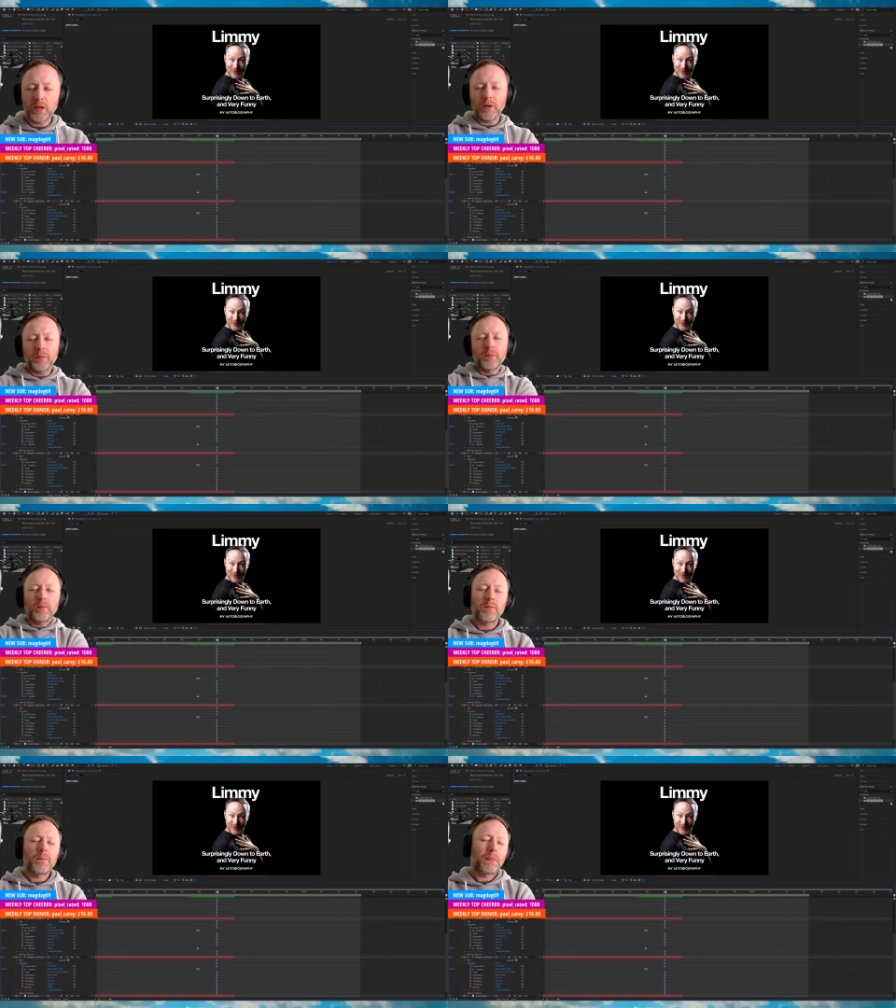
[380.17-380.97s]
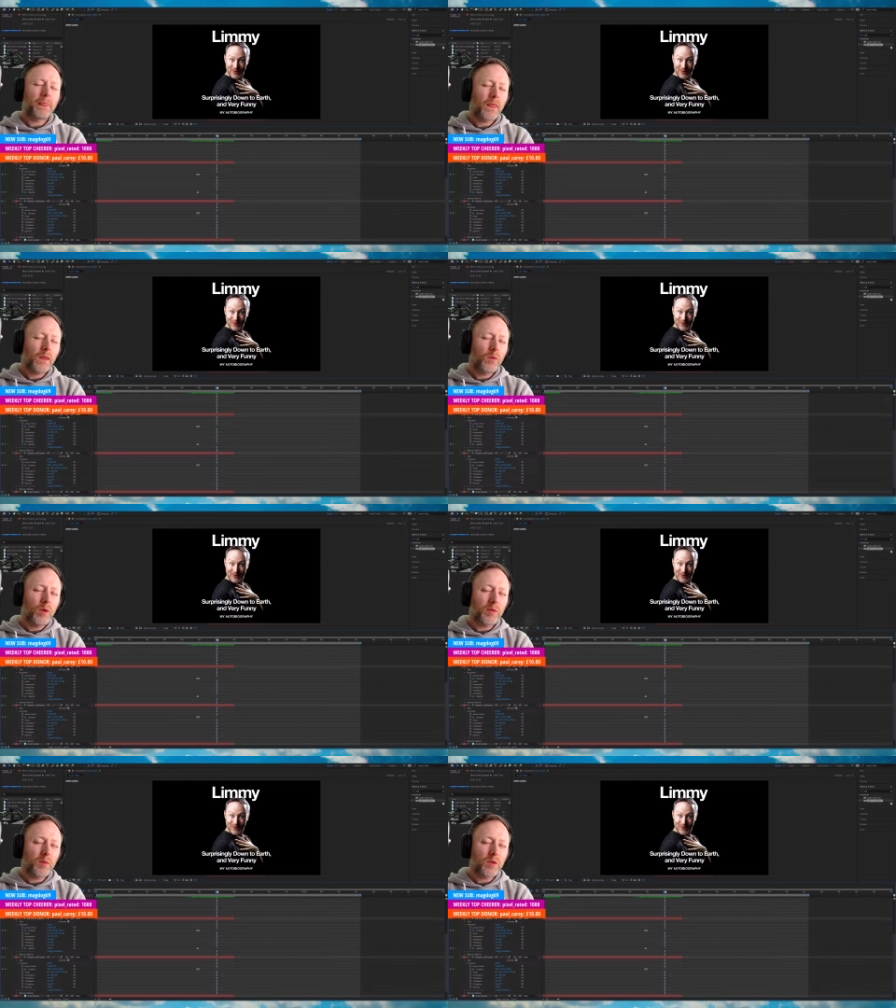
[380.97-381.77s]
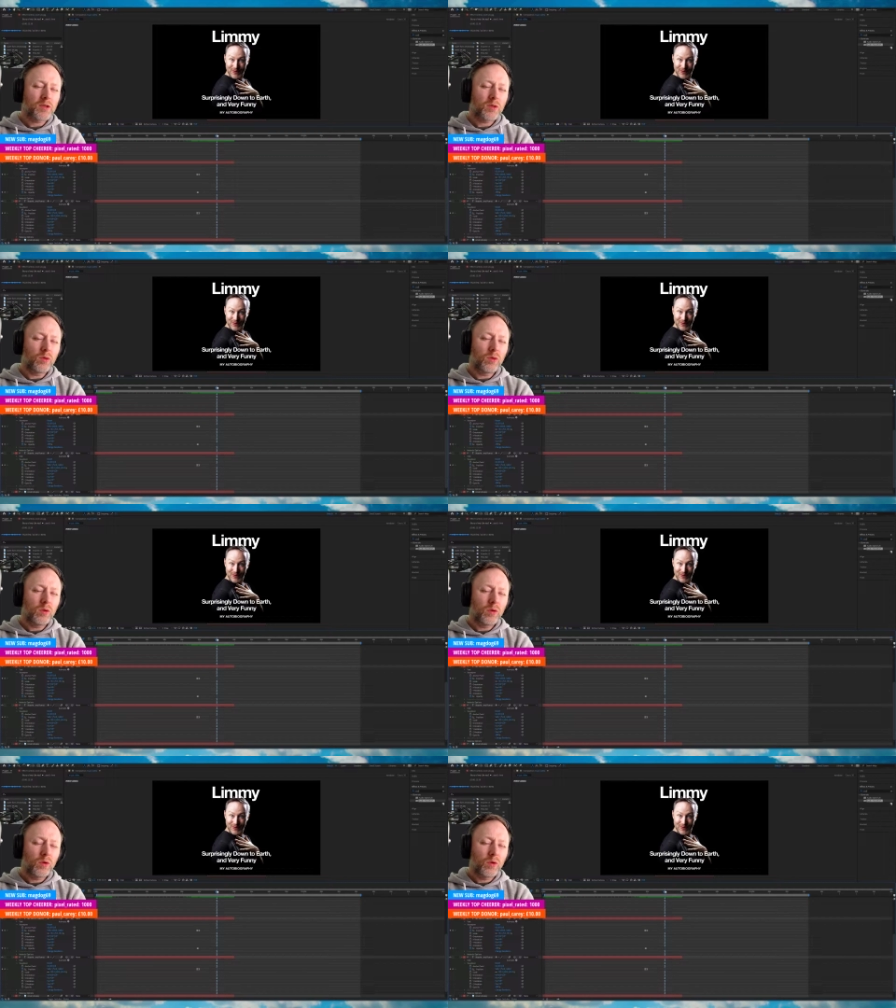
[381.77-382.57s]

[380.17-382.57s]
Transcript: Right. Where would the words go?